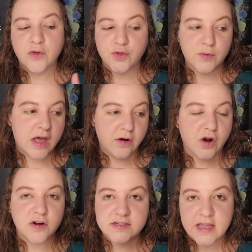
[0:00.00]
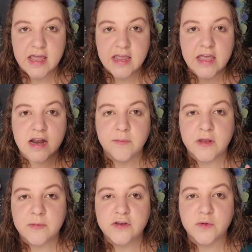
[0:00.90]
throughout our day, and I'm
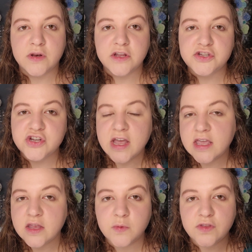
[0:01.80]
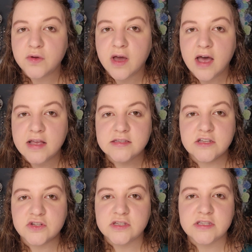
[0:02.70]
going to be doing a check-in with you guys
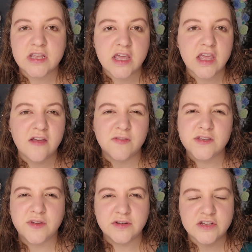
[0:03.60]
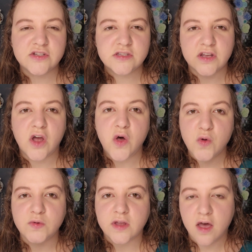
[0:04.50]
and just see if this foundation is going to
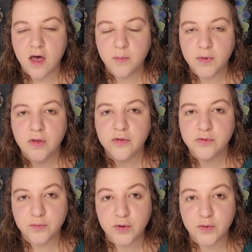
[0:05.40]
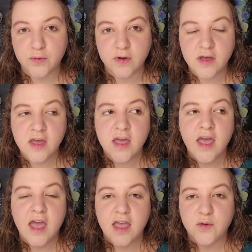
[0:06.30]
hold up through
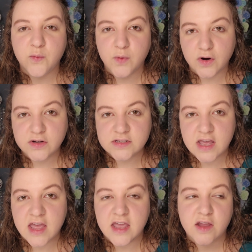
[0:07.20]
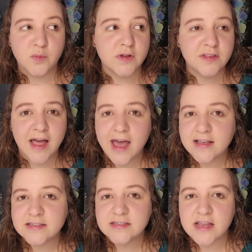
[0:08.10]
a work day,
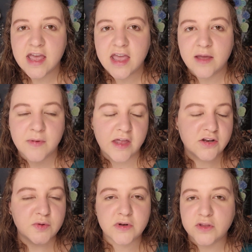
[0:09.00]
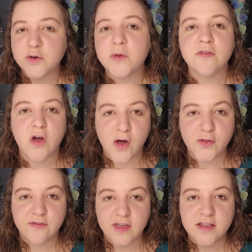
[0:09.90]
relaxed day. I'm kind of doing a little bit of
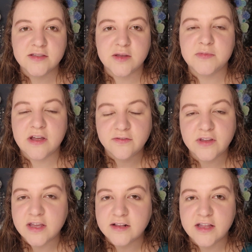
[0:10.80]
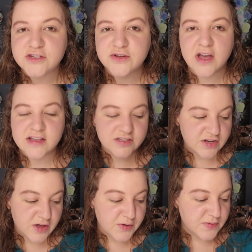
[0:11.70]
all of it, and so I'm definitely going to let you guys
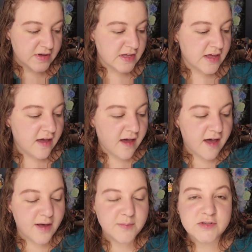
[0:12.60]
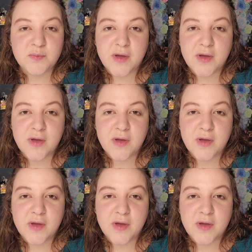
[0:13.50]
know. To